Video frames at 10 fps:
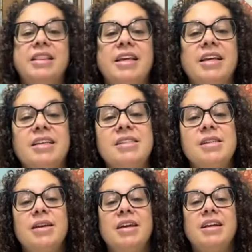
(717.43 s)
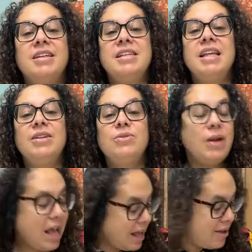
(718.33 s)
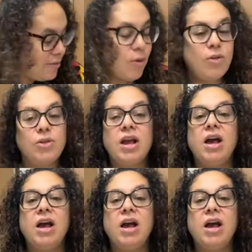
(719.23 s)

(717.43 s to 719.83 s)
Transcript: things, because I don't have all the